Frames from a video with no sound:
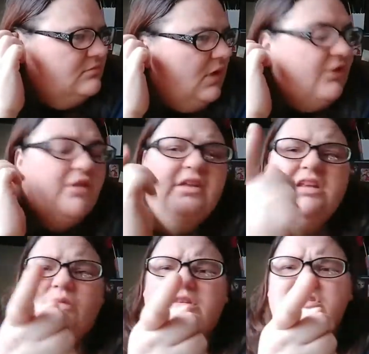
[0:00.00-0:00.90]
Although they
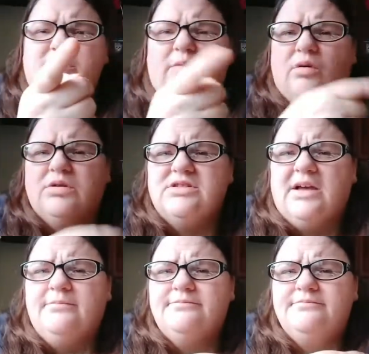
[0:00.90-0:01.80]
did win the Super Bowl one
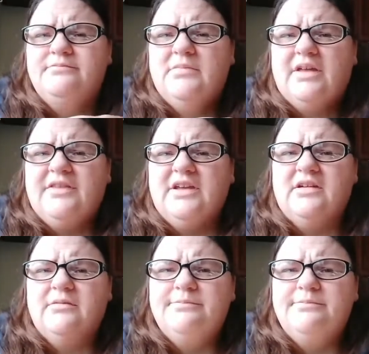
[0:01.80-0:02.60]
time, I think.